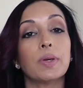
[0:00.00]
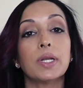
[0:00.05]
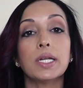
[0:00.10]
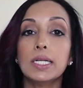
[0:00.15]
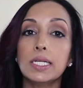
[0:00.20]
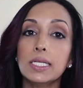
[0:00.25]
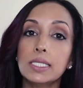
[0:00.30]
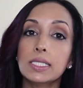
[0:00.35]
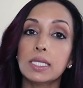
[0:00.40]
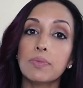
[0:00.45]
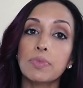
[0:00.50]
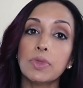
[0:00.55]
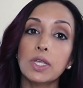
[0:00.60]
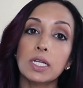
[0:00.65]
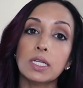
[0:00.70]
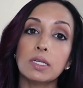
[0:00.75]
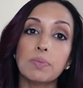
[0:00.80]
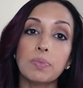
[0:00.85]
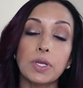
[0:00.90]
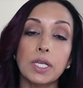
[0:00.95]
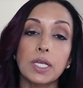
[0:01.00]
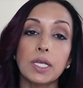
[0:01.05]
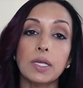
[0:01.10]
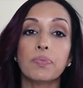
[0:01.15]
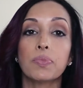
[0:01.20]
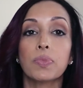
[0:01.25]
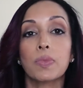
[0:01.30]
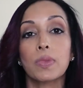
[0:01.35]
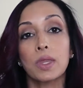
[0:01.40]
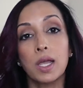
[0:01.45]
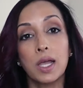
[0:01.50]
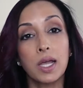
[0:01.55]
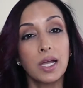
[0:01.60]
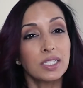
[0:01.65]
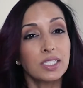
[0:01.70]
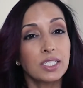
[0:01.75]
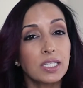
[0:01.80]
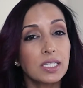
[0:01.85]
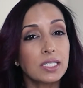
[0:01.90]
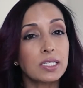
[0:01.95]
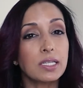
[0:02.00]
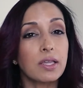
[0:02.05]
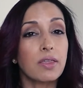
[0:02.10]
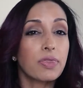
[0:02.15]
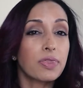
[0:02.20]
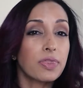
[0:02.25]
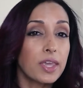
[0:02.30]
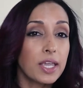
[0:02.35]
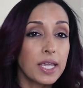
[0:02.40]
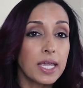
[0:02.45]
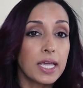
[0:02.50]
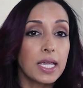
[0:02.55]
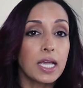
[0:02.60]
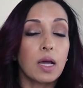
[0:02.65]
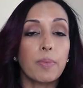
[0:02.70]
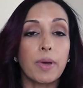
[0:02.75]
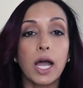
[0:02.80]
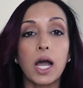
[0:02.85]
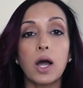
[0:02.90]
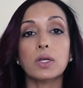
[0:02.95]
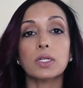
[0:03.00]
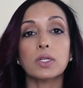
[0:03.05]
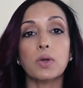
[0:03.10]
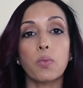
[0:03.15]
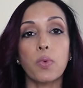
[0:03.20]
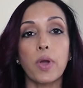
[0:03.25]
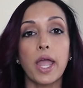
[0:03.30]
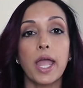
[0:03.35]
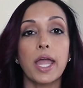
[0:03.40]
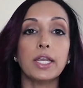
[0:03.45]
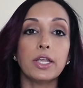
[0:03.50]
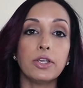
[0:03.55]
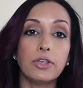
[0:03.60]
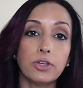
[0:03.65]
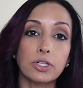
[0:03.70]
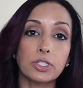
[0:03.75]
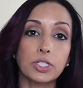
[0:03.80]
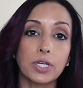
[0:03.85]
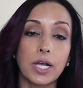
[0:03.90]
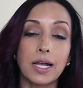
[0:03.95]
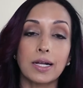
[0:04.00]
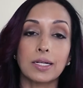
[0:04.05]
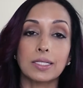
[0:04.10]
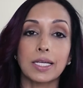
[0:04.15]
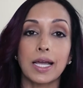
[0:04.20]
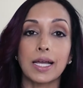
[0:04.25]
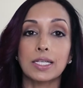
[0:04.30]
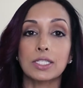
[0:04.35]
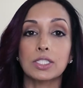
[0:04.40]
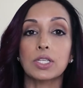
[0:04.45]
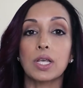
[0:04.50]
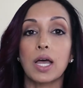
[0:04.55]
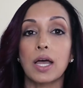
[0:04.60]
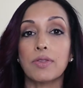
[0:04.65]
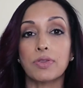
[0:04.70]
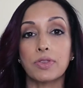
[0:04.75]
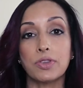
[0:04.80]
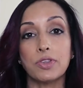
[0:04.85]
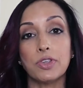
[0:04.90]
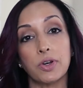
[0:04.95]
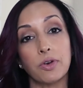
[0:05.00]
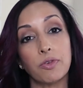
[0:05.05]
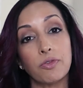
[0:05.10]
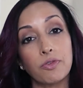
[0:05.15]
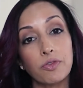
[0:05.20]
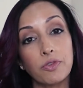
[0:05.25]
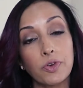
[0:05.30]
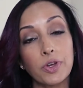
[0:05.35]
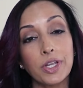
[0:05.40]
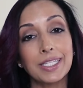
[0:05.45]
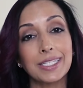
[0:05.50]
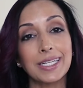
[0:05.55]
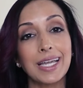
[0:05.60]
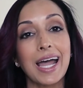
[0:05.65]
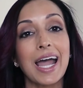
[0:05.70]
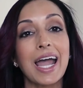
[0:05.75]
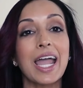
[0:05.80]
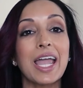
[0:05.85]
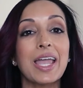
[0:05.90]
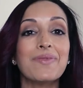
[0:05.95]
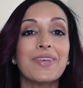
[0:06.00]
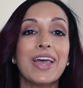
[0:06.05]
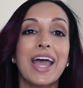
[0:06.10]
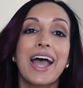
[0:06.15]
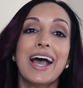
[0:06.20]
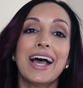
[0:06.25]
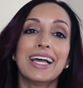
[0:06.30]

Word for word: But it is something to be just thinking about when your child has, you know, free time